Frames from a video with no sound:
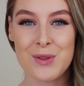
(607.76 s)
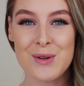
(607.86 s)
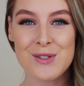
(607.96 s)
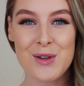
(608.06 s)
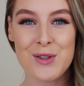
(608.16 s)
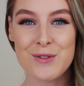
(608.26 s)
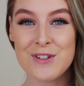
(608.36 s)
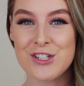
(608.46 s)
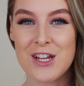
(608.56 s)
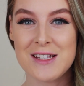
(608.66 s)
So those are the
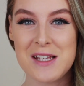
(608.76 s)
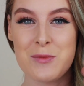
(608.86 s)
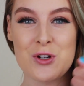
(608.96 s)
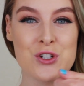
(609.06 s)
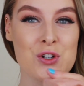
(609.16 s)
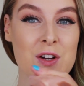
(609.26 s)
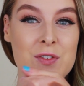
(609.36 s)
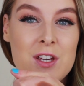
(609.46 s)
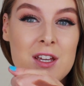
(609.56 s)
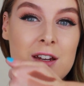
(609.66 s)
three shades. I'm not sure if
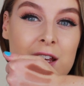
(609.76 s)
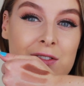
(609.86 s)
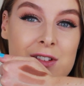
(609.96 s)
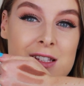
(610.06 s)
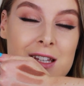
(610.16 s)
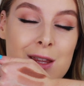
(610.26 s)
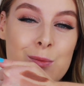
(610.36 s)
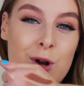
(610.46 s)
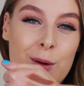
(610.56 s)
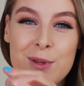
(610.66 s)
you can even see
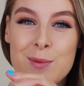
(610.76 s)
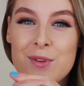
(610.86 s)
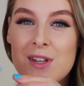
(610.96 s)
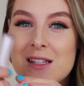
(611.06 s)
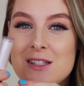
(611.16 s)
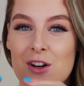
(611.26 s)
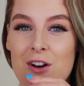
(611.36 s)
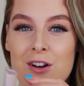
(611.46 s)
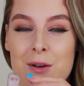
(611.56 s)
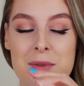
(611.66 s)
them properly, but there's
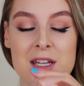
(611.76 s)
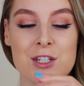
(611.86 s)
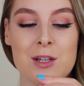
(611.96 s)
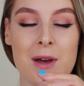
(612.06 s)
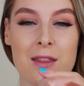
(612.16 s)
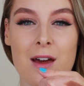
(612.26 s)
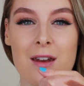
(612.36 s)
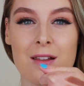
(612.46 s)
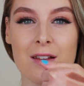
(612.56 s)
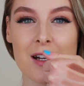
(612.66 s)
dark, medium, and
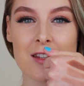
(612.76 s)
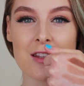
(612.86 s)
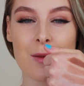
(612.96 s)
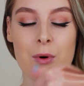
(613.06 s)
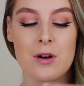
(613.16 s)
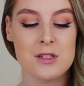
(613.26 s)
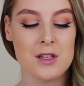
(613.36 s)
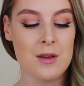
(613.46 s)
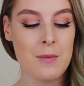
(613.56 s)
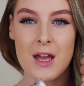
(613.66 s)
then light at the
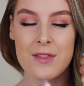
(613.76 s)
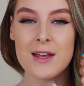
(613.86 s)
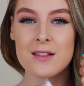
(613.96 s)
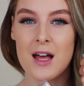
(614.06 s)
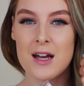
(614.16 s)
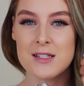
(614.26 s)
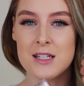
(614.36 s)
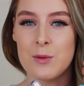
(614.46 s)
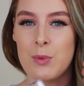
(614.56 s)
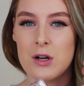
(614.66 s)
bottom. I think light
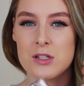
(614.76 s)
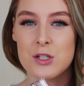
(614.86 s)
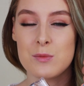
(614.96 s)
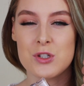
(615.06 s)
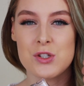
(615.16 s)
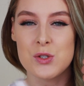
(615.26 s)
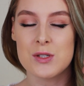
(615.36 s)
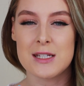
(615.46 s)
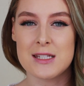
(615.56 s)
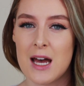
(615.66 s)
at the bottom just
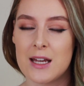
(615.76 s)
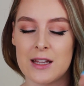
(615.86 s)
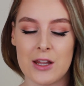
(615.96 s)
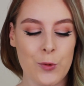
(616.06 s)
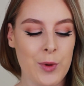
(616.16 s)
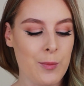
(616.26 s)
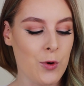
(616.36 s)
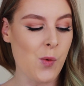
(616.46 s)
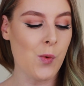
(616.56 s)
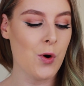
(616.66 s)
looks a tiny little bit
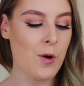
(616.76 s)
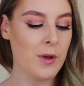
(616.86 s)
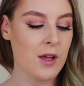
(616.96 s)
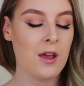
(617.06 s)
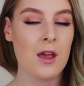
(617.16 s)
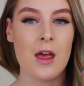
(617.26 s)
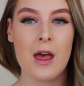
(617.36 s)
more warmer,